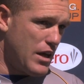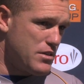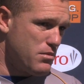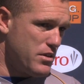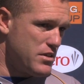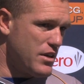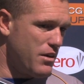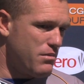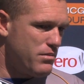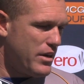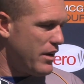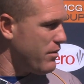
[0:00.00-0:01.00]
last week,
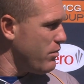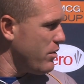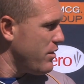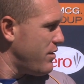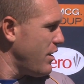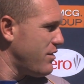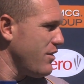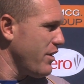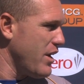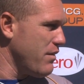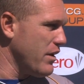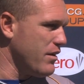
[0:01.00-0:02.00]
so yeah, it's
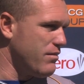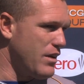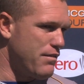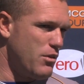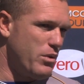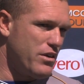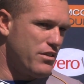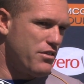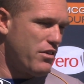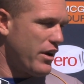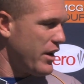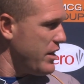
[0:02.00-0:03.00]
not a heavy week on the
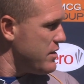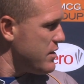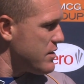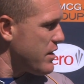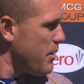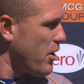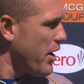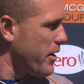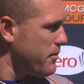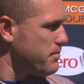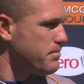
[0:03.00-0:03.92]
track, any six-day break.